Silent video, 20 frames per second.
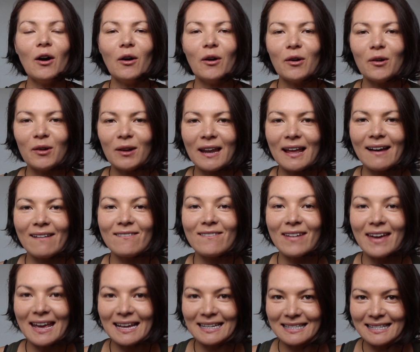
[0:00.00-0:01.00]
hola
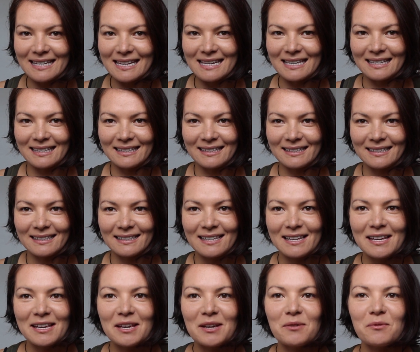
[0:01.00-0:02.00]
veci,
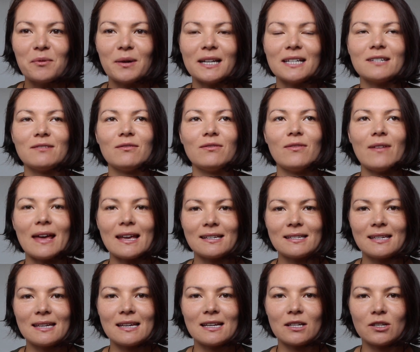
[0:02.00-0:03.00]
which
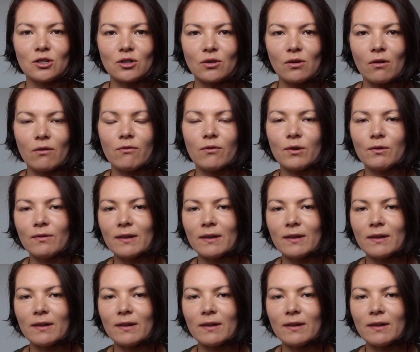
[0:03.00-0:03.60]
veci is short for